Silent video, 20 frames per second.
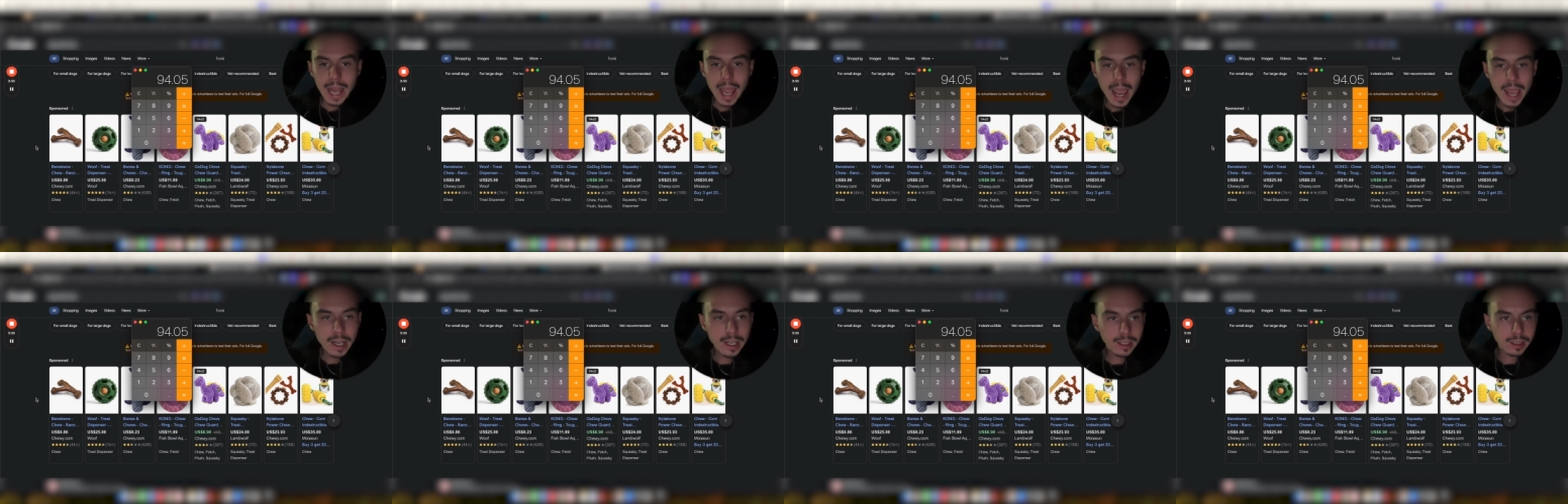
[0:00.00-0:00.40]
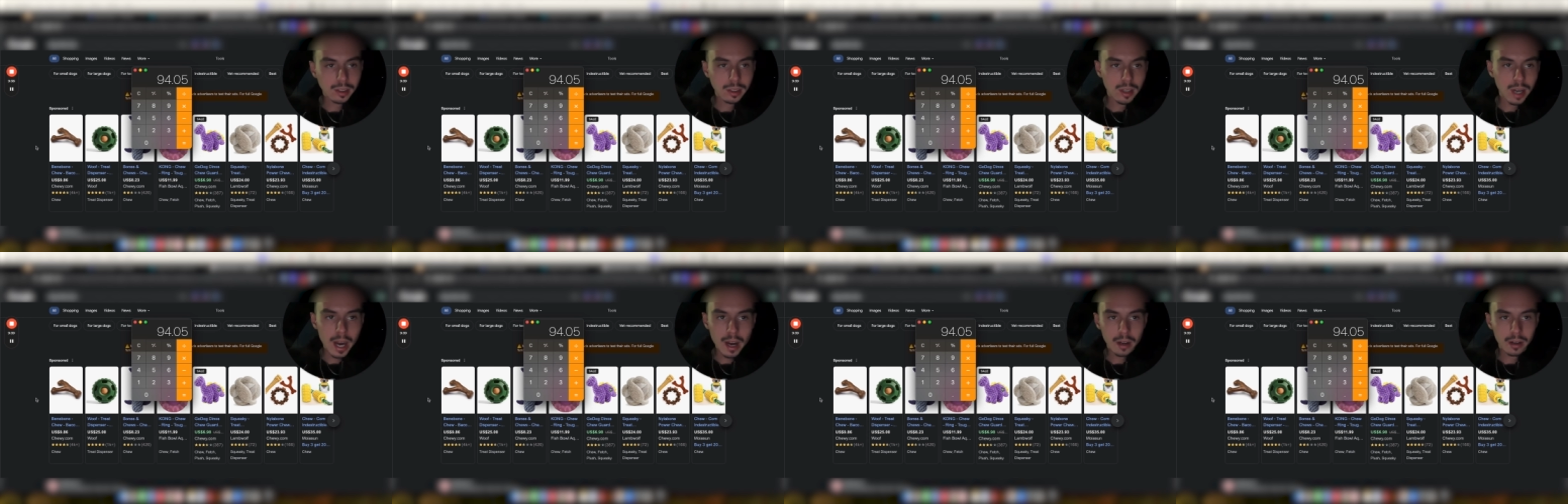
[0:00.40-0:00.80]
any
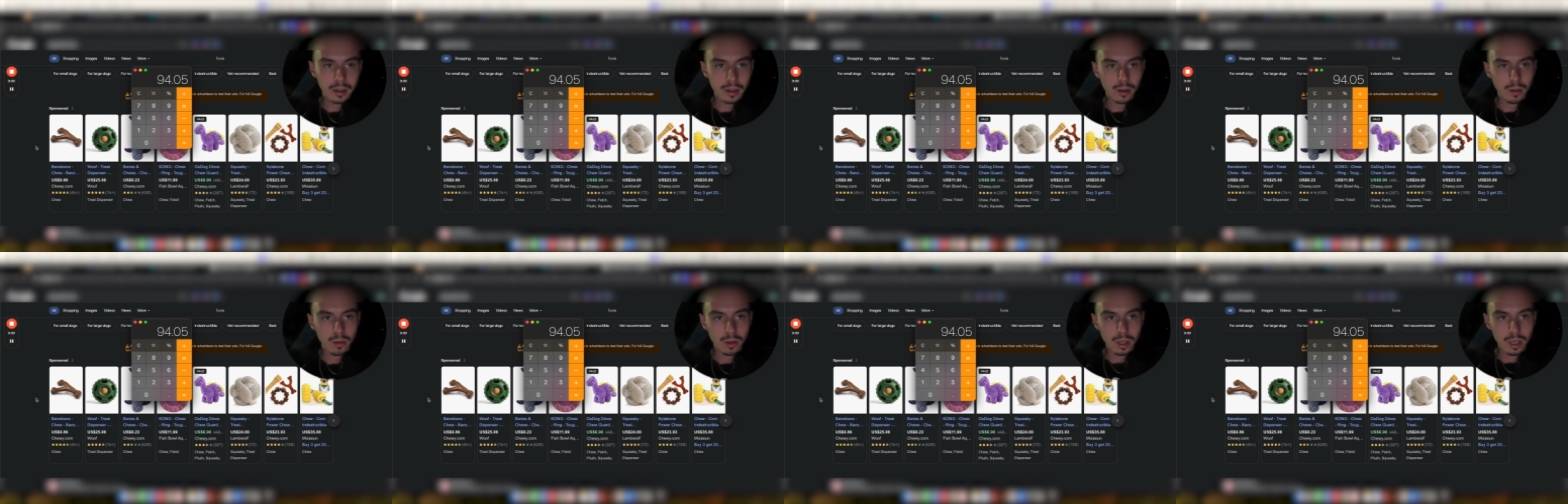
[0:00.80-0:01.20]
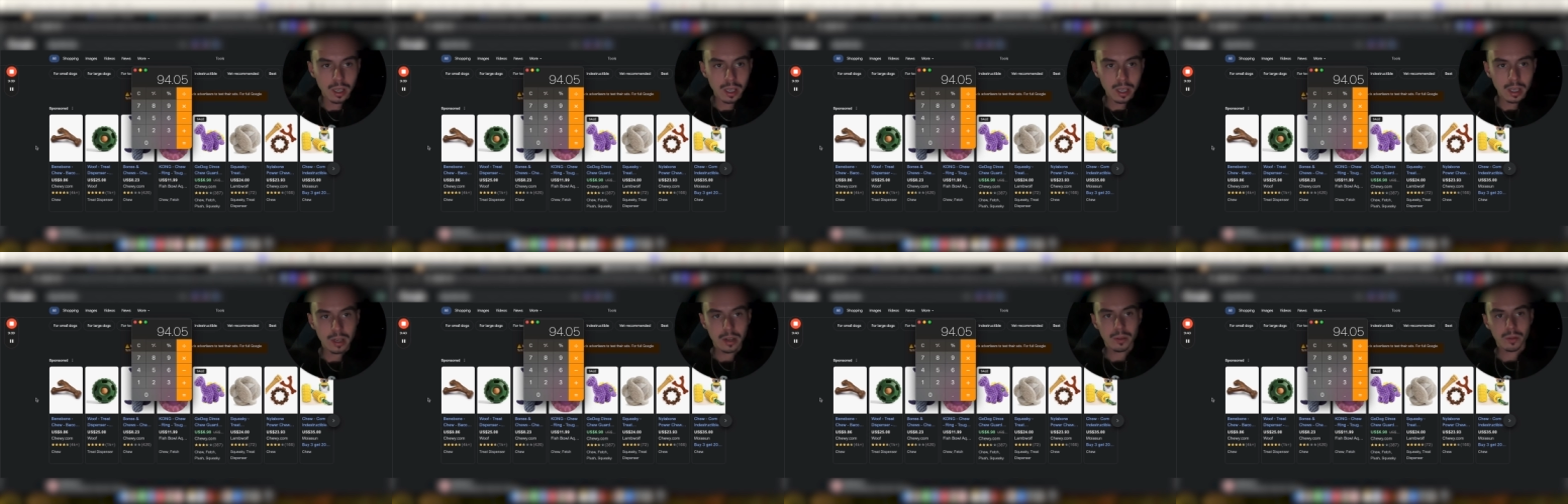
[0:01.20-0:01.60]
scenario,
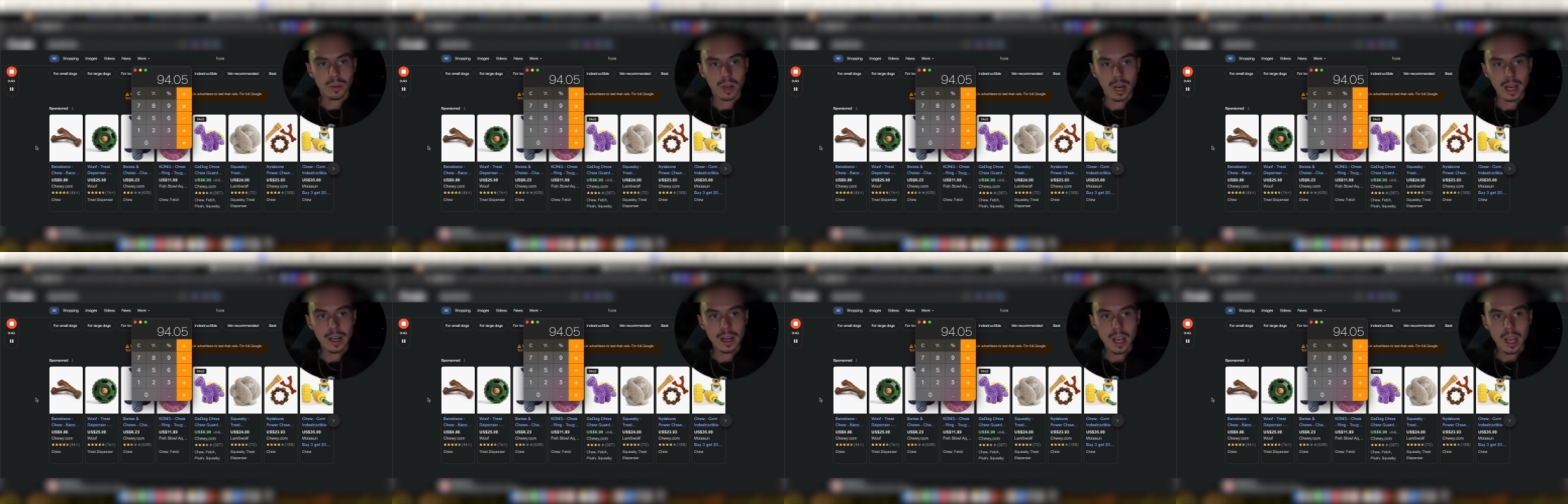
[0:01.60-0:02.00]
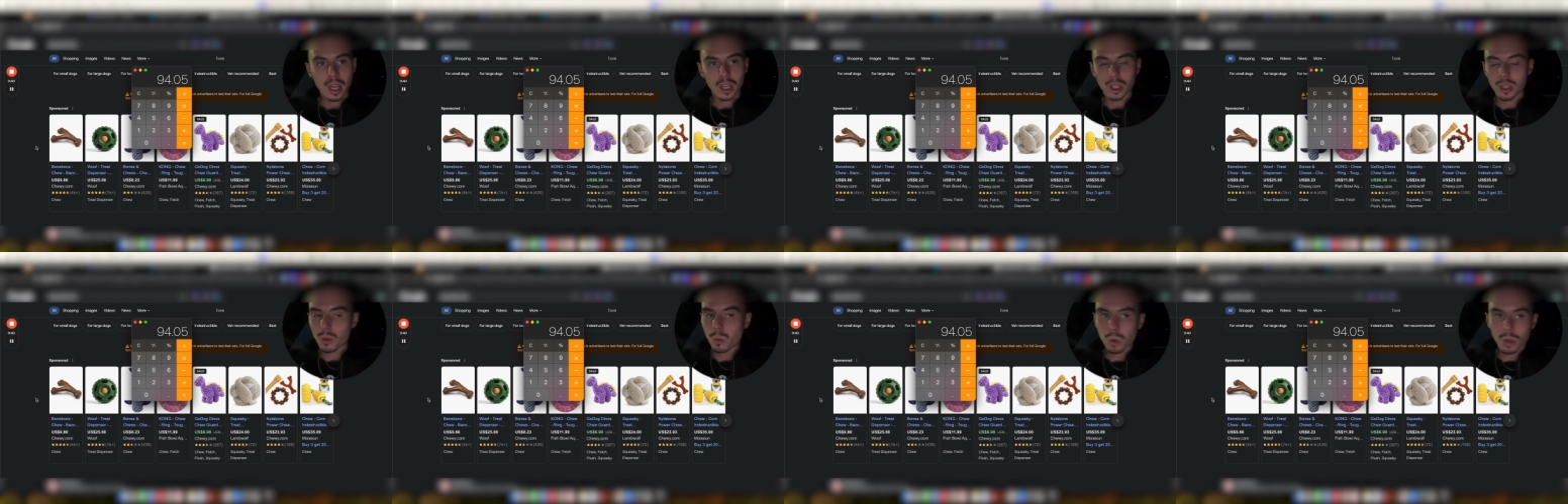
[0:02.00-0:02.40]
right?
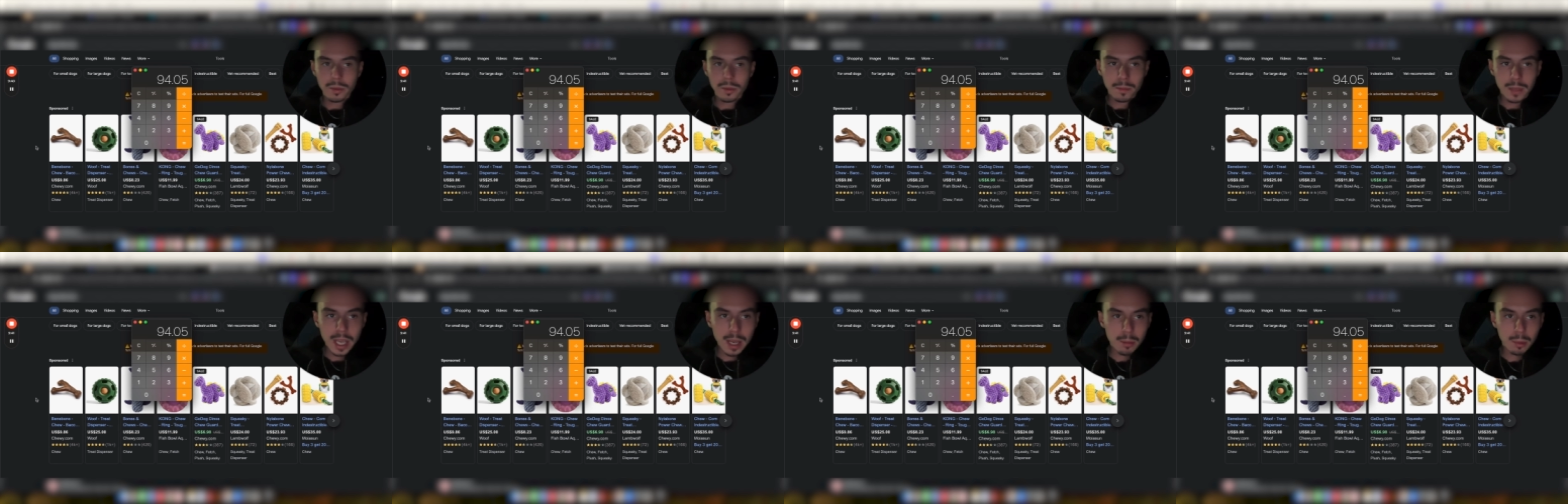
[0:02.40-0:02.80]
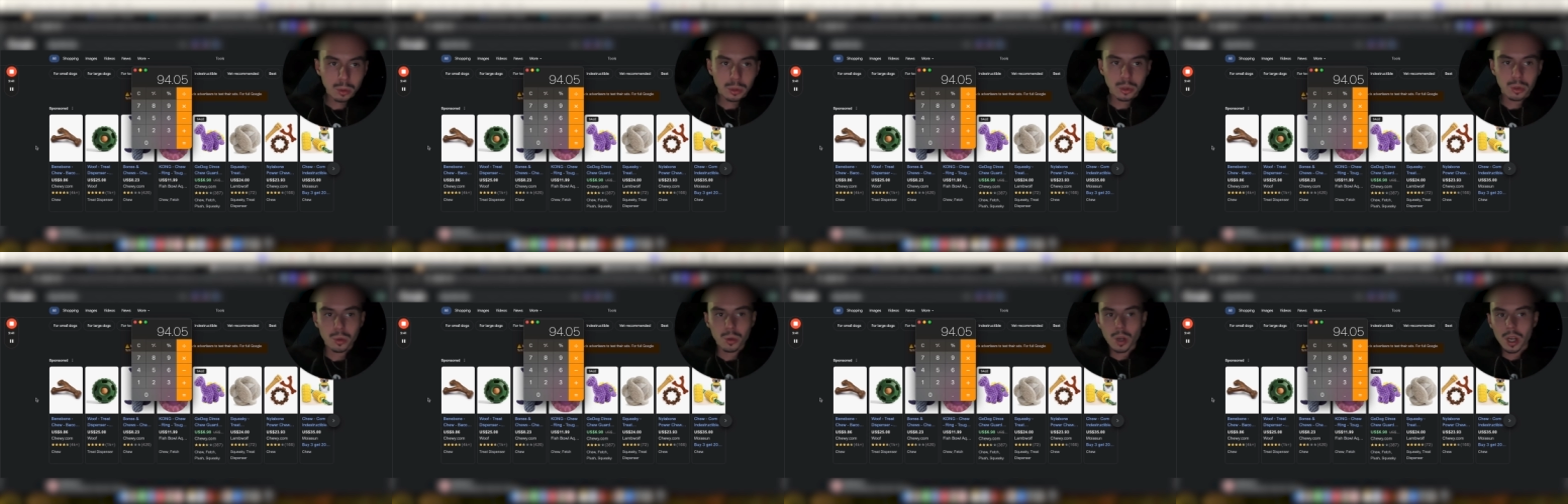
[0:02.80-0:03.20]
You wouldn't be able
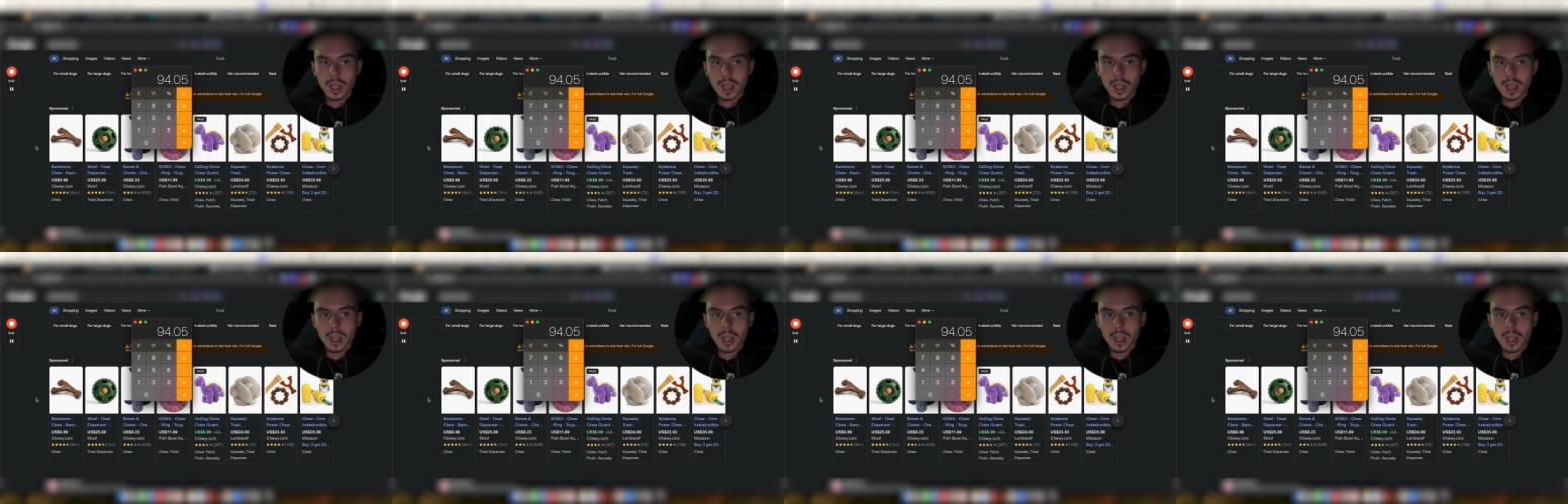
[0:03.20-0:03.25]
to